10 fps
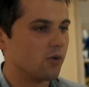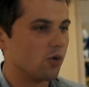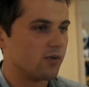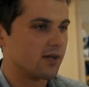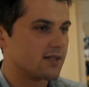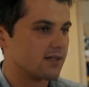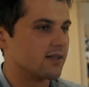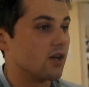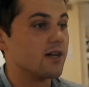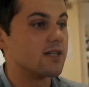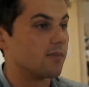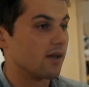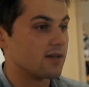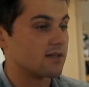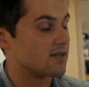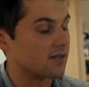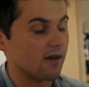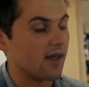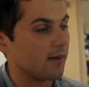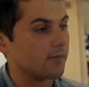that we all predicted, the 90 plus,
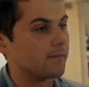isn't going to happen.